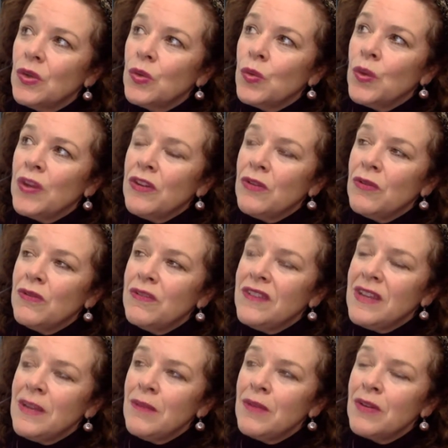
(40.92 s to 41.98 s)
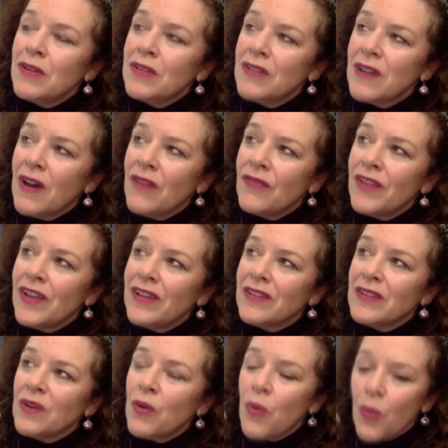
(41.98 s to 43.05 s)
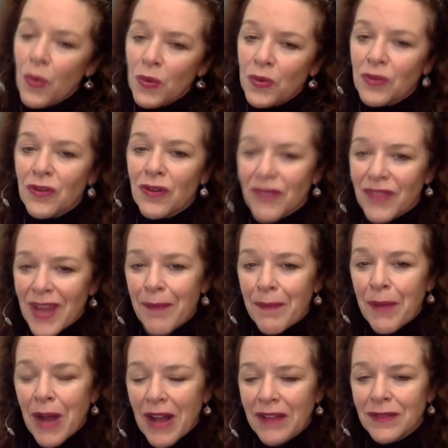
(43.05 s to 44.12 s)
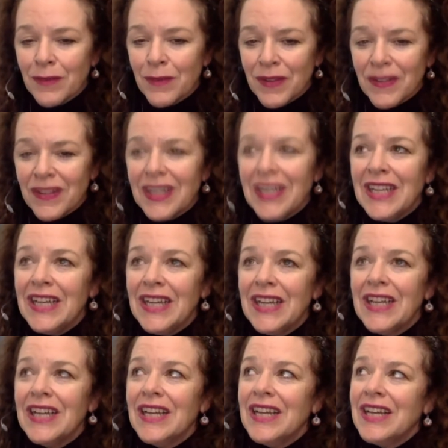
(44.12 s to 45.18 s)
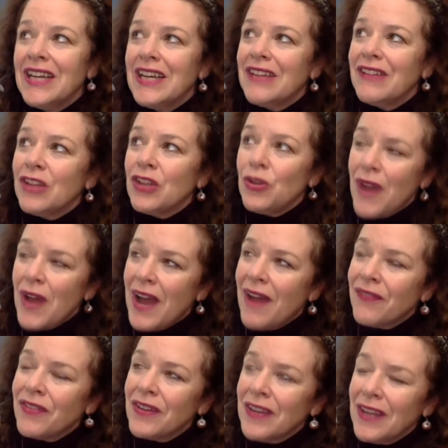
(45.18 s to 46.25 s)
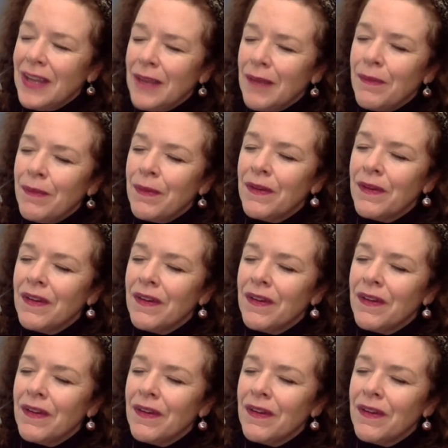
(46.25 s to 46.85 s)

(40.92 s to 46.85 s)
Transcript: when you deem yourself as the holder of that possibility, that you have to keep